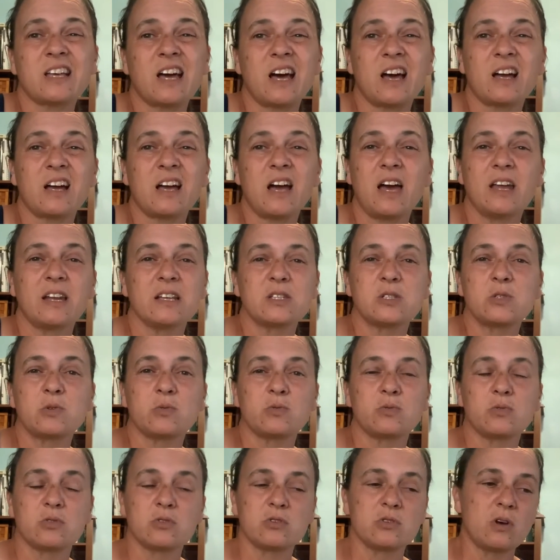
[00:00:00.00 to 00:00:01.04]
got kind of
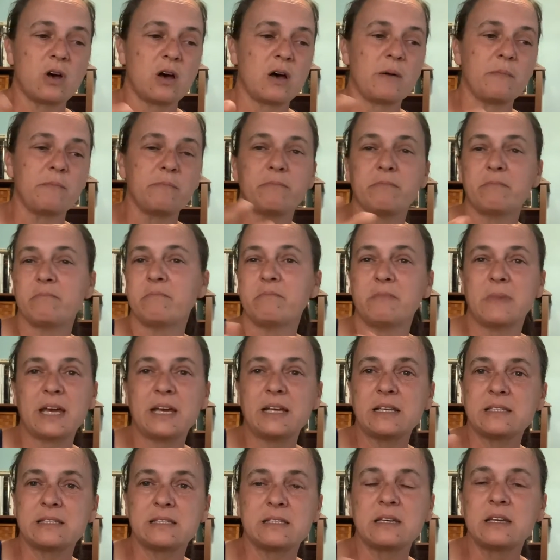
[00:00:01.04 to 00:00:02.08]
um,
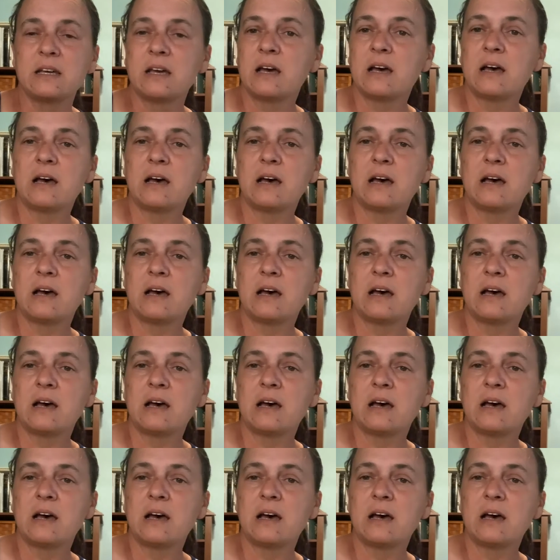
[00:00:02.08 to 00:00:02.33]
mixed,